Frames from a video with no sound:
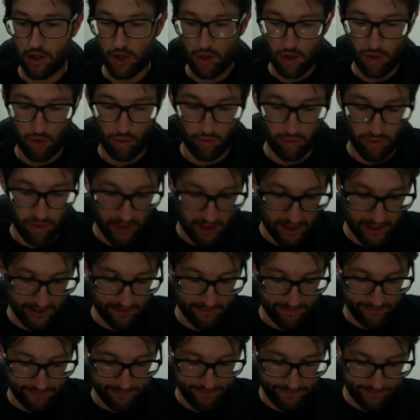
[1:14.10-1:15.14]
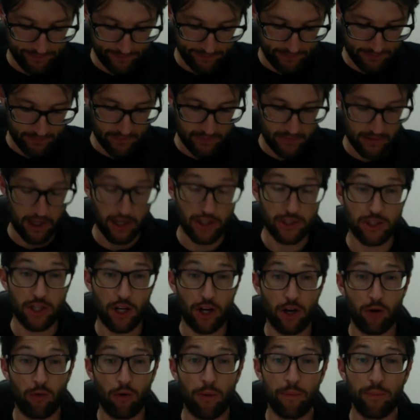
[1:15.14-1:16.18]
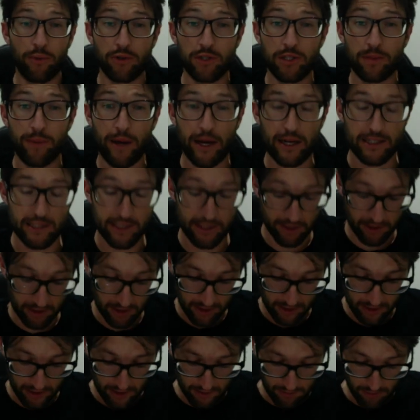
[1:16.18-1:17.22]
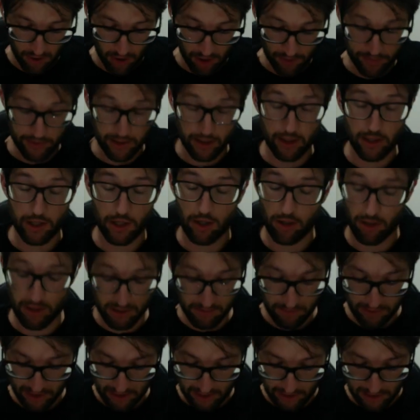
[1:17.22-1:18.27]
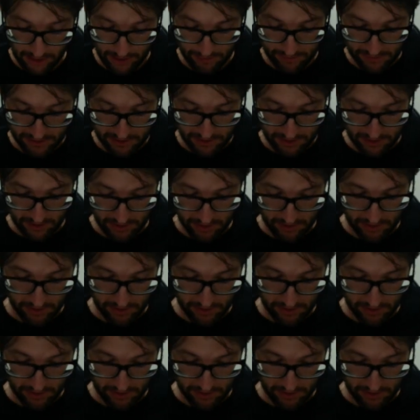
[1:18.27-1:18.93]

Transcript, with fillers: Alright. I don't know what booster packs in here. I'm hoping like Cosmic Eclipse,